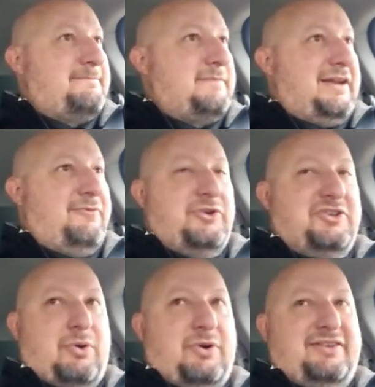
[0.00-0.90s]
And if we
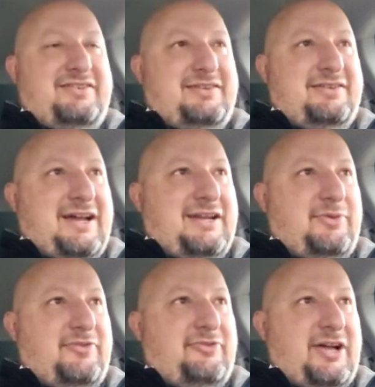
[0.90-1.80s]
go into Cincinnati
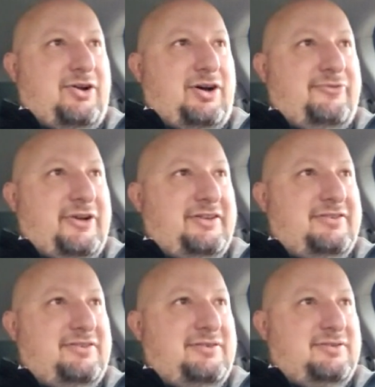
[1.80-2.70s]
with a flat offense